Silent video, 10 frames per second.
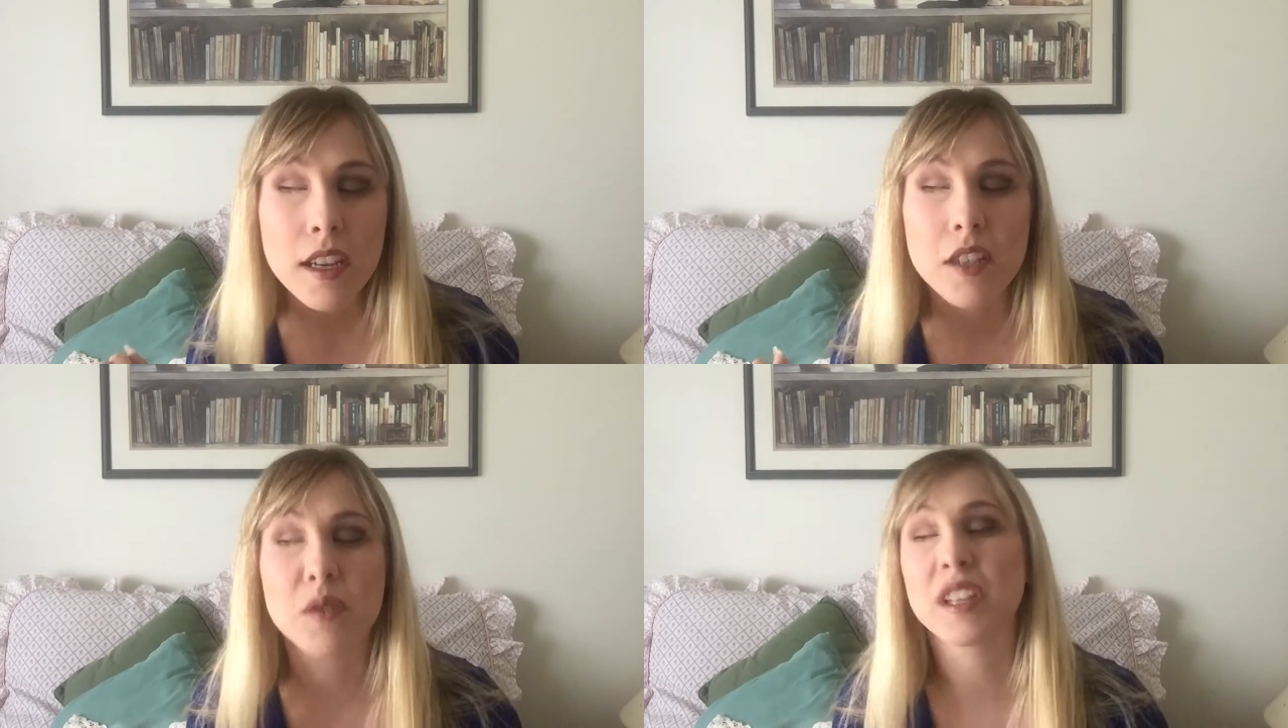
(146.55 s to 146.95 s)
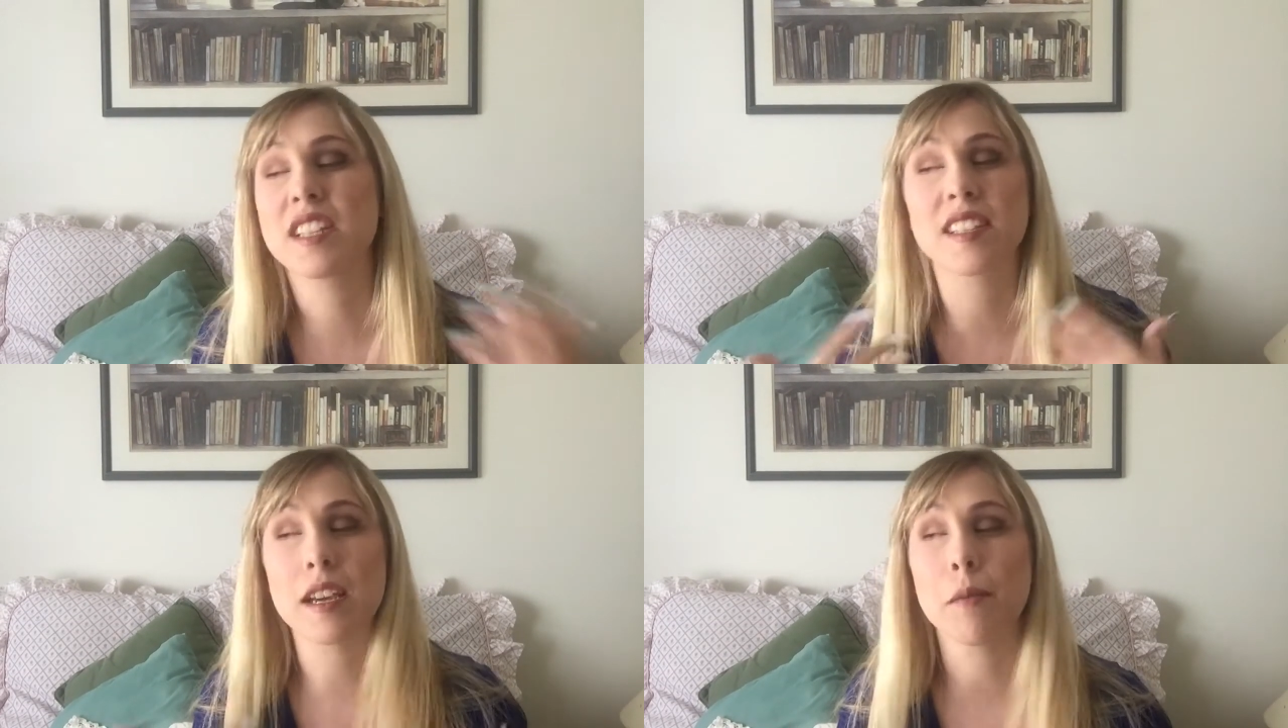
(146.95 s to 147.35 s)
because
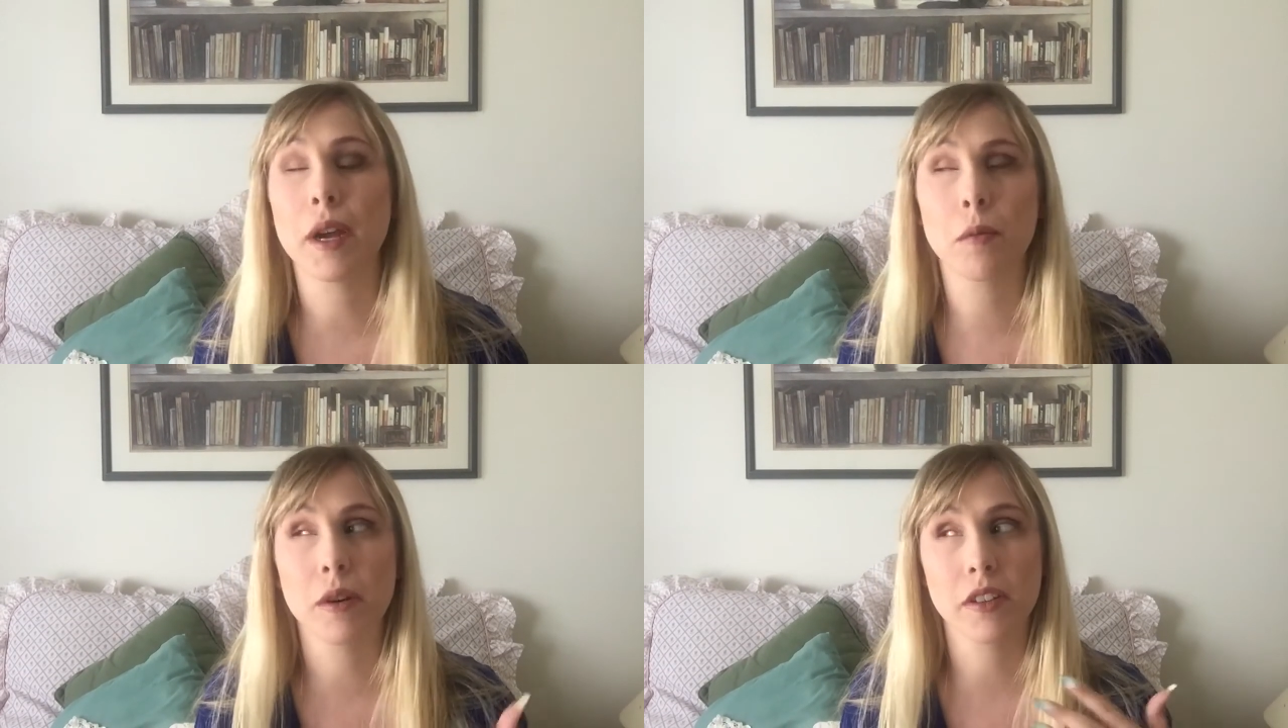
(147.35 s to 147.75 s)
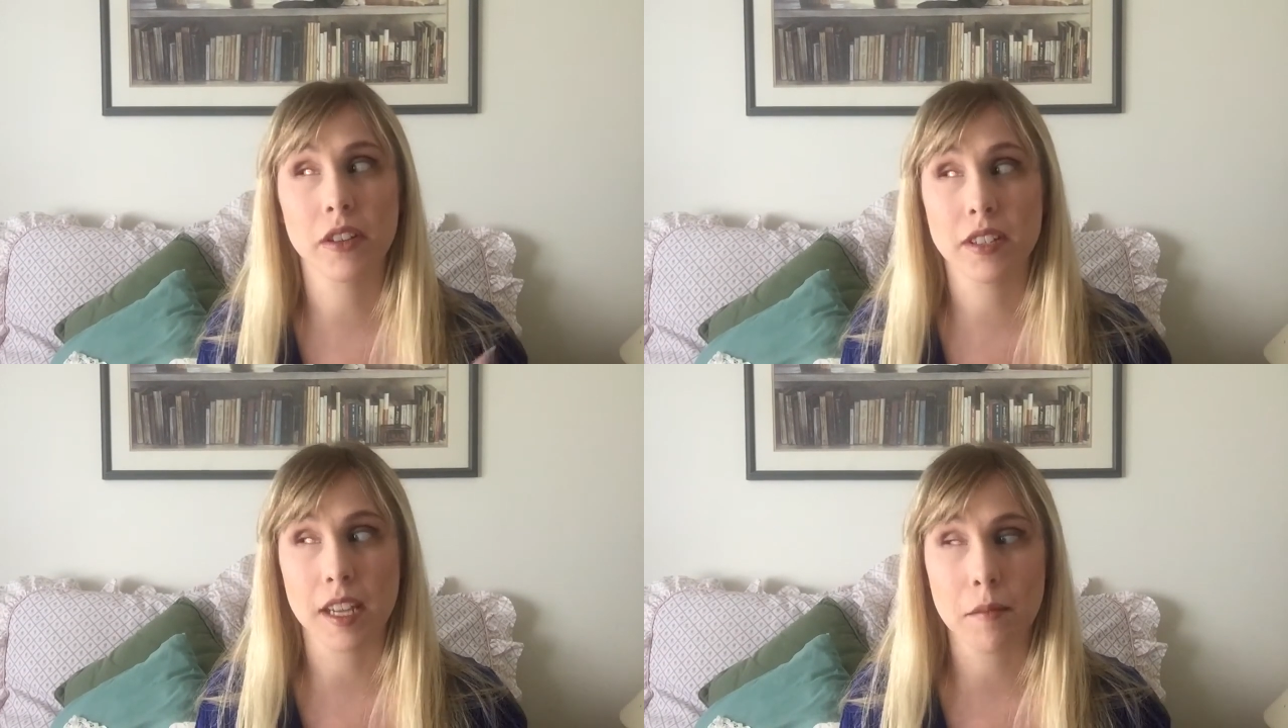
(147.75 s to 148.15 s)
we had one of
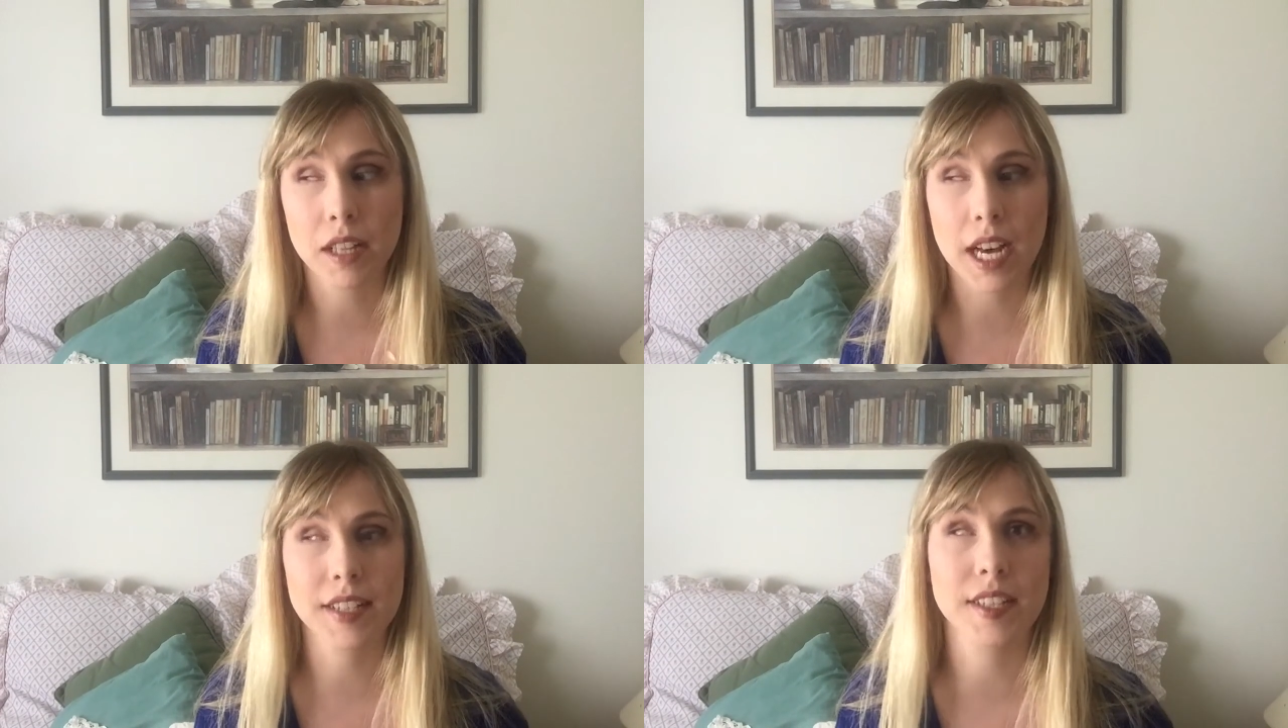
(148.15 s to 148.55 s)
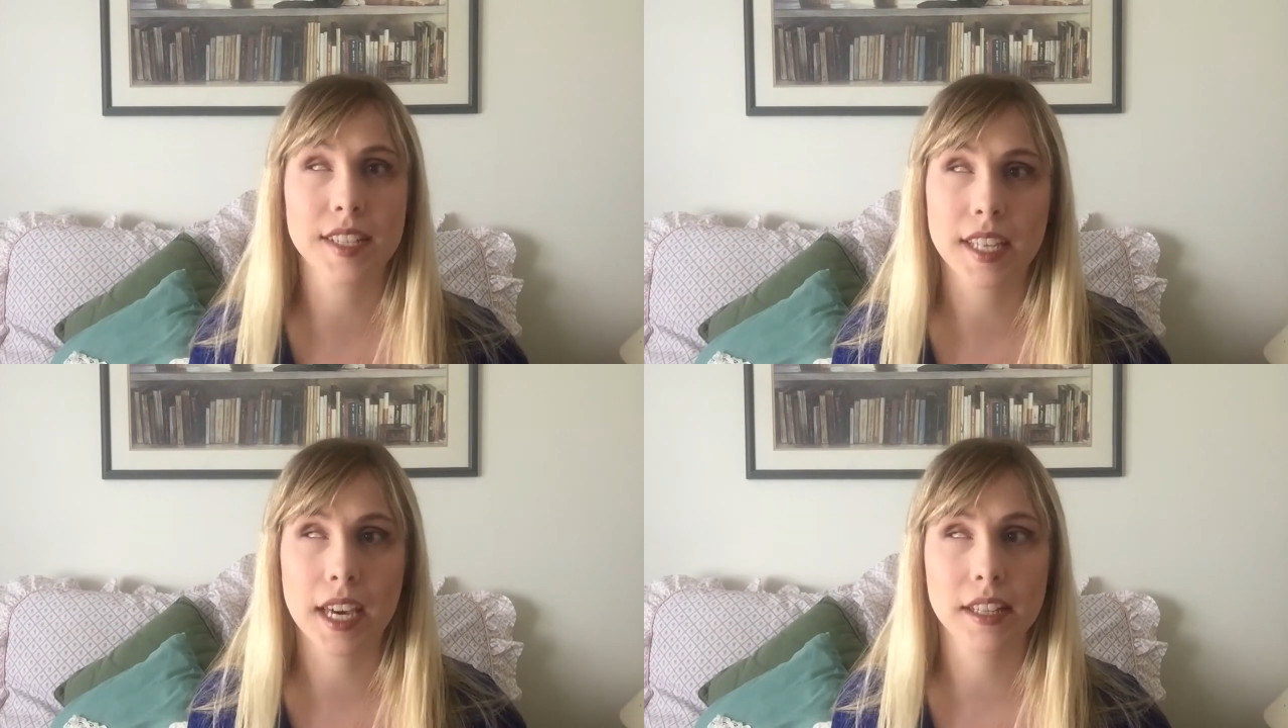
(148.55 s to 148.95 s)
the same classes
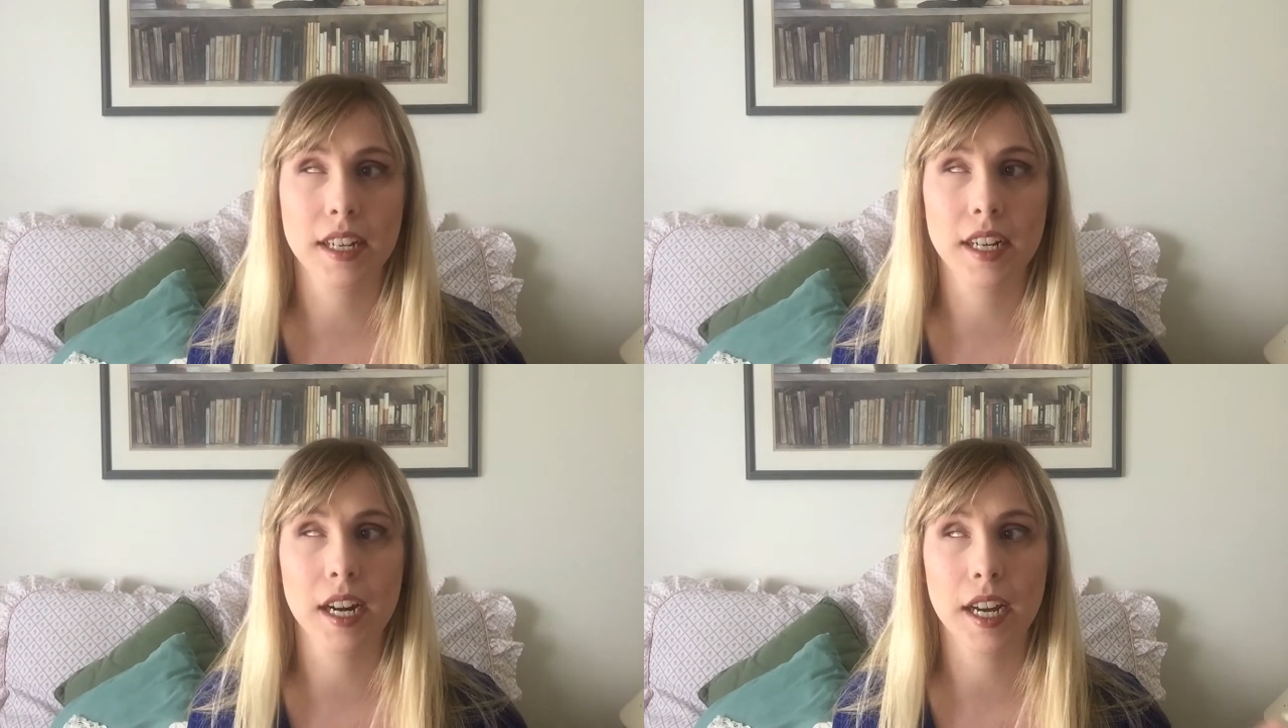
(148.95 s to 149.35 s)
together,